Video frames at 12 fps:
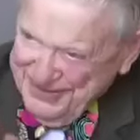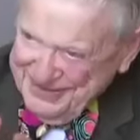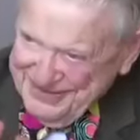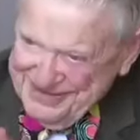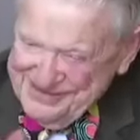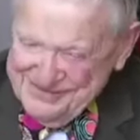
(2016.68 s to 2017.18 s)

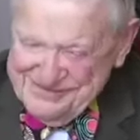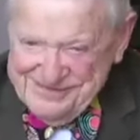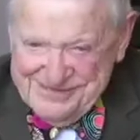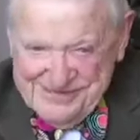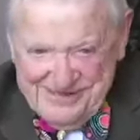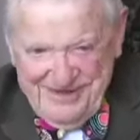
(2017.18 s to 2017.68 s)
that. Mm
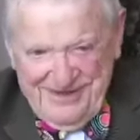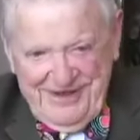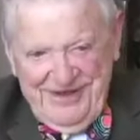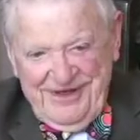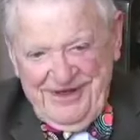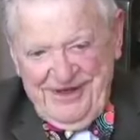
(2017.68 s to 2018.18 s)
-hmm.
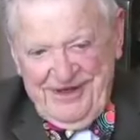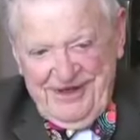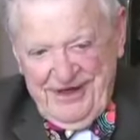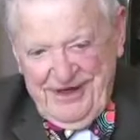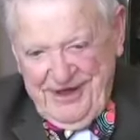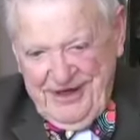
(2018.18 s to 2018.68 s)

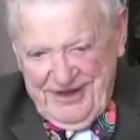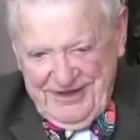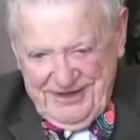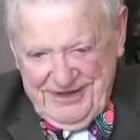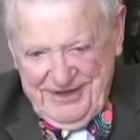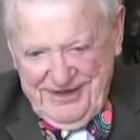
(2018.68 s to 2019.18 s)

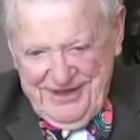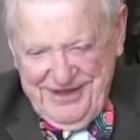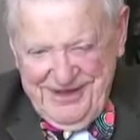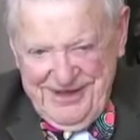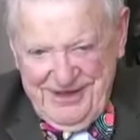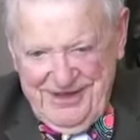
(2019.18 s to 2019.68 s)
And
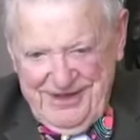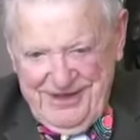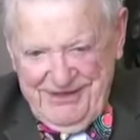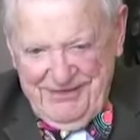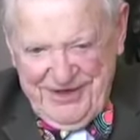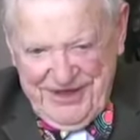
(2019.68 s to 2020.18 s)

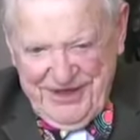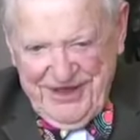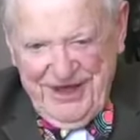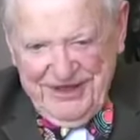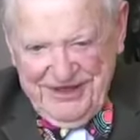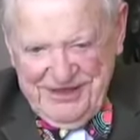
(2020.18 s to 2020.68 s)
when I
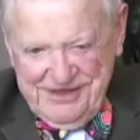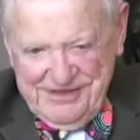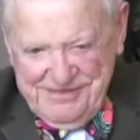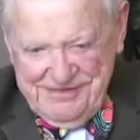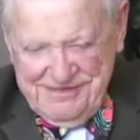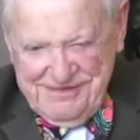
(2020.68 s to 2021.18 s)
got it,
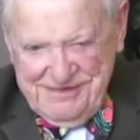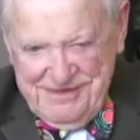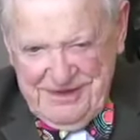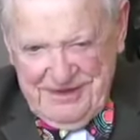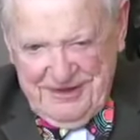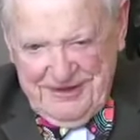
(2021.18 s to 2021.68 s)

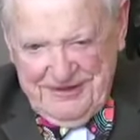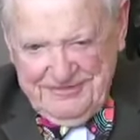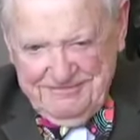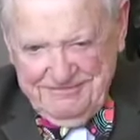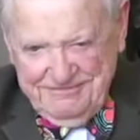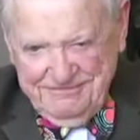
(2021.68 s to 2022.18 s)

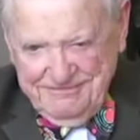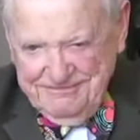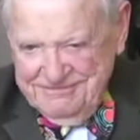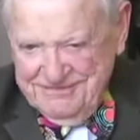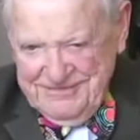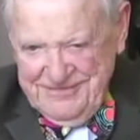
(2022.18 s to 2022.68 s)
um,
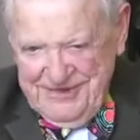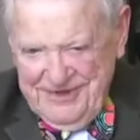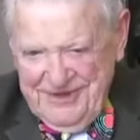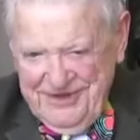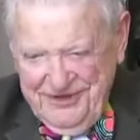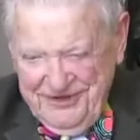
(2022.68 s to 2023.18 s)

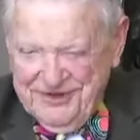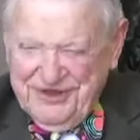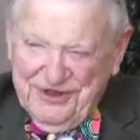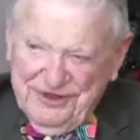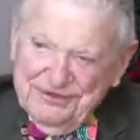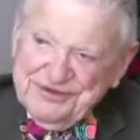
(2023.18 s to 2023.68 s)
you could
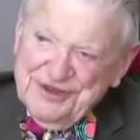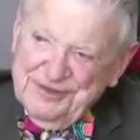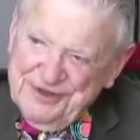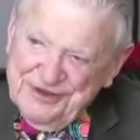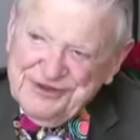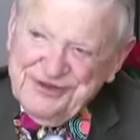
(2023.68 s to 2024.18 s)
tell it was
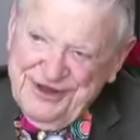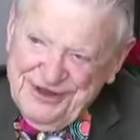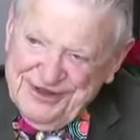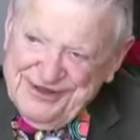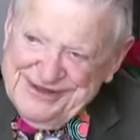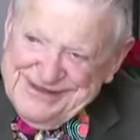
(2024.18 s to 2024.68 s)
something strange.